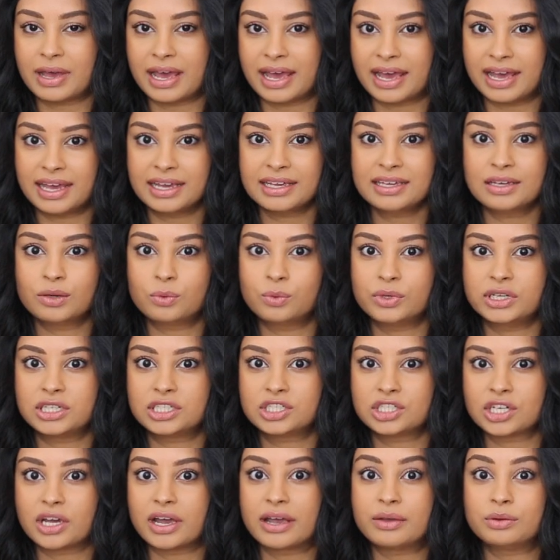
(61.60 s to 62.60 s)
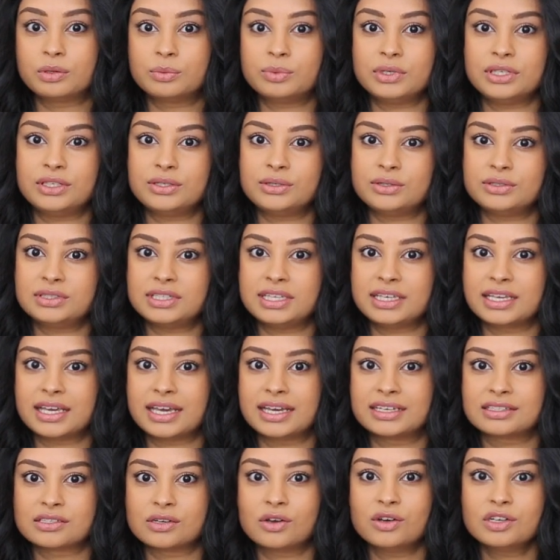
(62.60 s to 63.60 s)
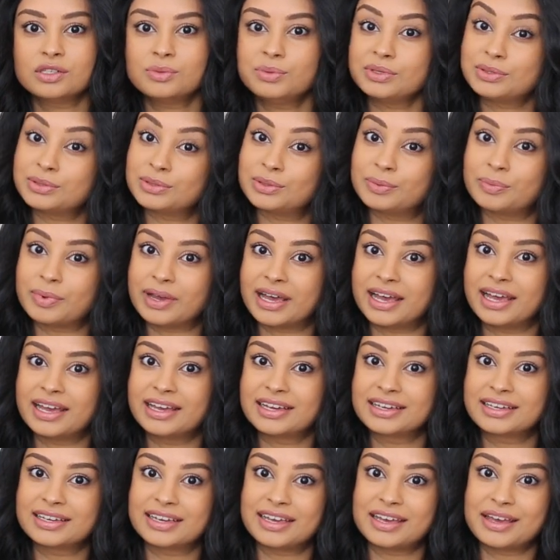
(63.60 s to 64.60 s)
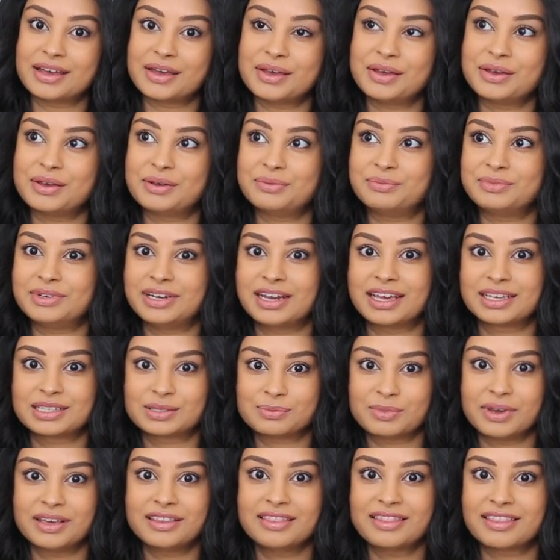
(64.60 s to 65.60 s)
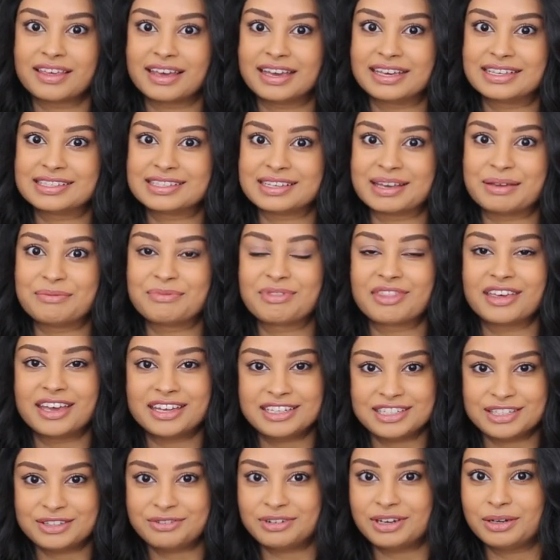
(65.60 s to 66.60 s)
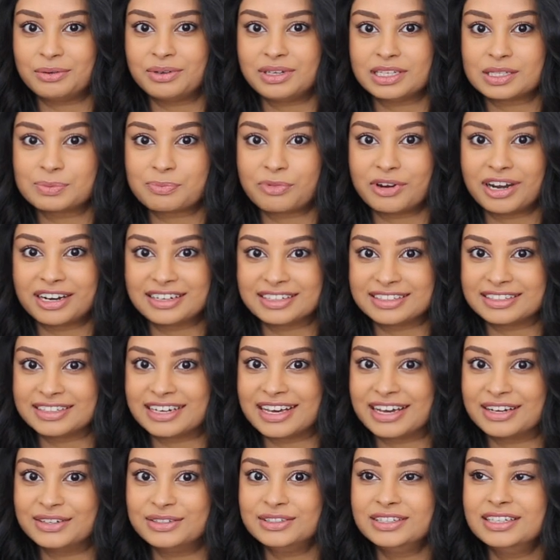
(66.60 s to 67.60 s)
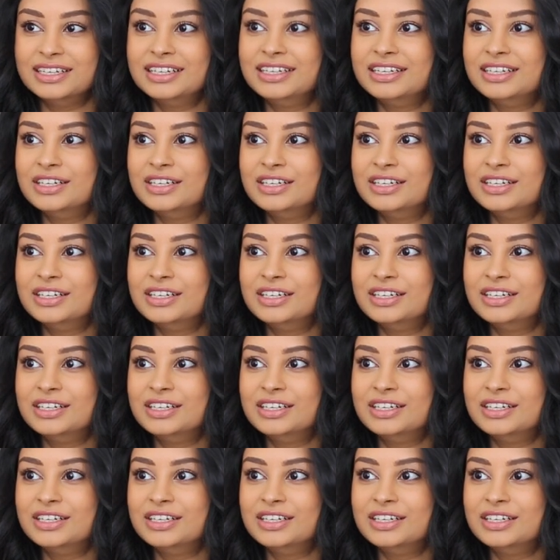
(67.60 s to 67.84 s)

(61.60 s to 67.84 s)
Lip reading: bag, which I will be using as a hospital bag next month, as I'm 33 weeks pregnant now.